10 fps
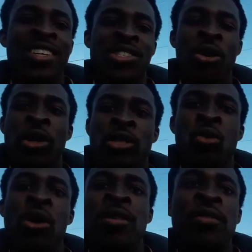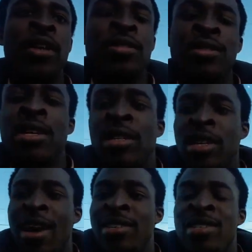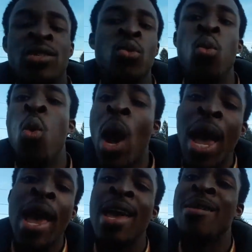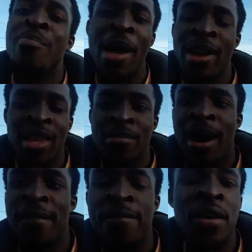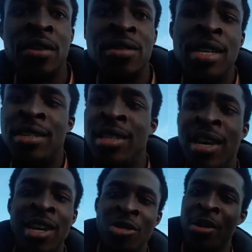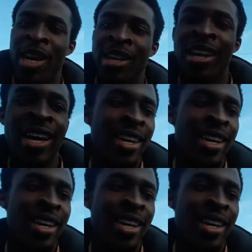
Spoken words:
So this CTS is way better than my first CTS, man.